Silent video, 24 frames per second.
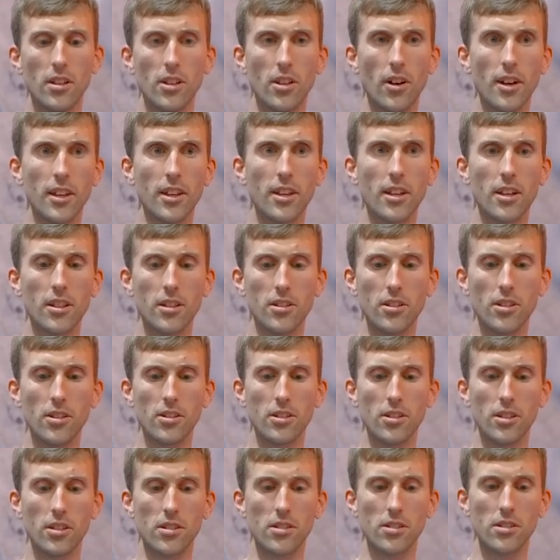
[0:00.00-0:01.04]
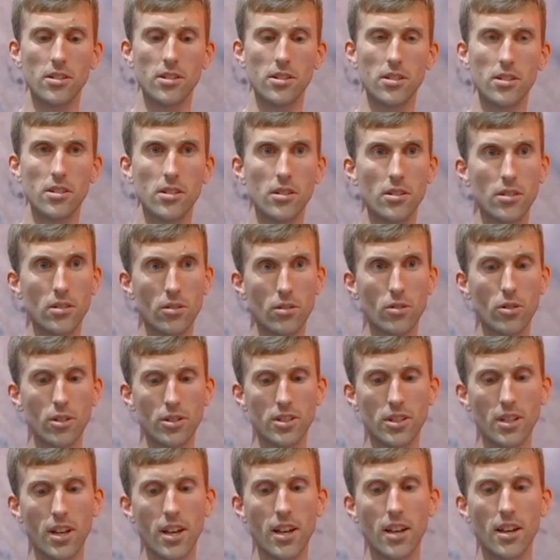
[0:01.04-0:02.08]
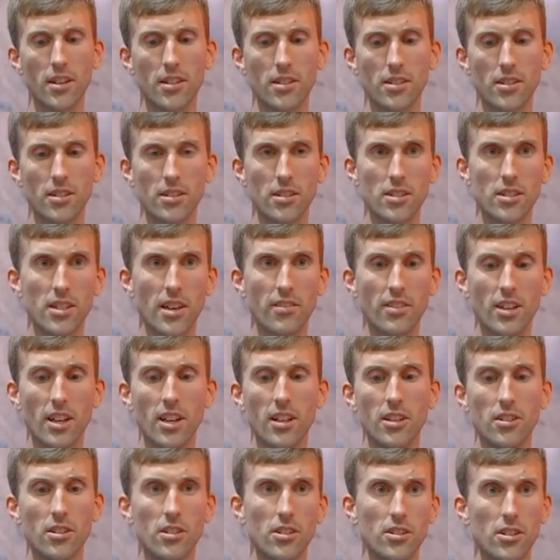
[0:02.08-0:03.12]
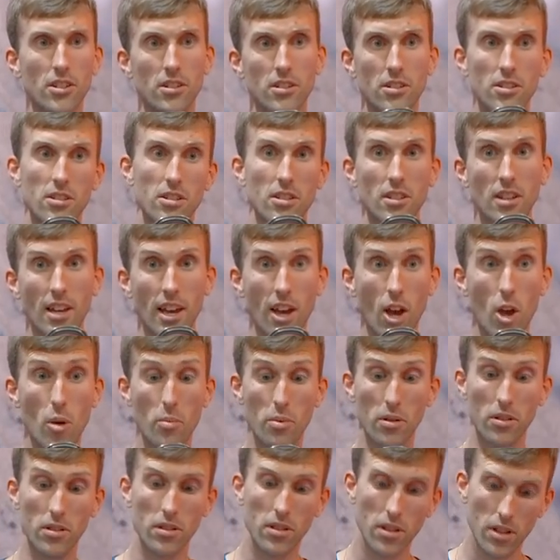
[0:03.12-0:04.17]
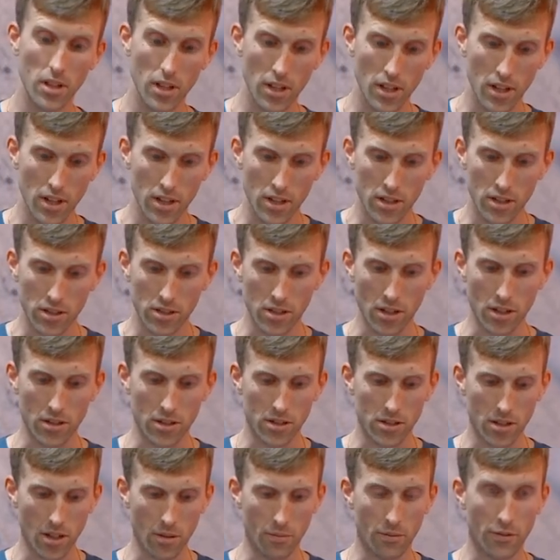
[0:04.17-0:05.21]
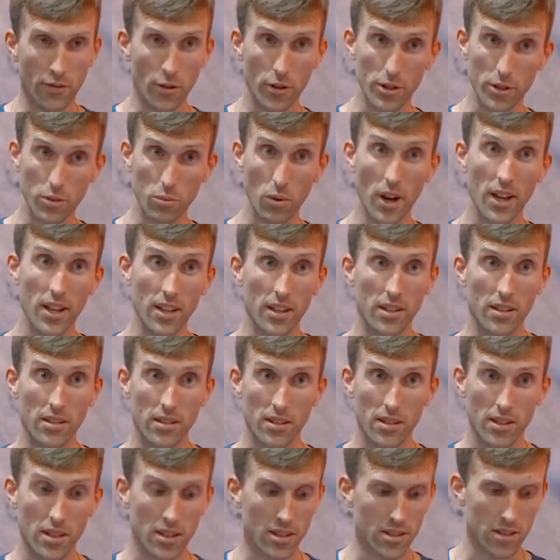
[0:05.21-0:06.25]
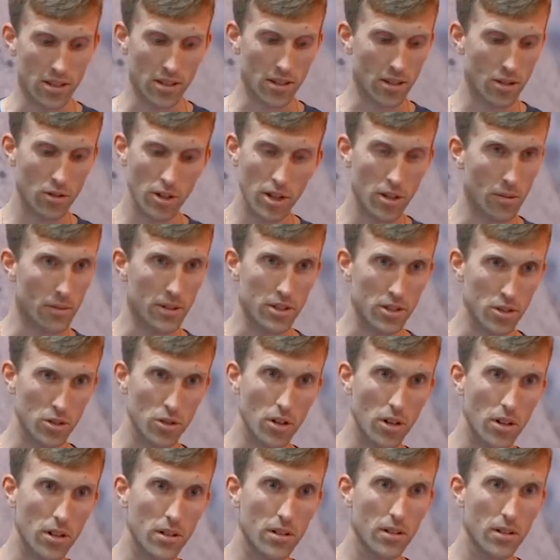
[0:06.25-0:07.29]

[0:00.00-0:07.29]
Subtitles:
9 kilonewtons cross gate and 7 kilonewtons gate open. So it's for its weight, it's incredibly strong.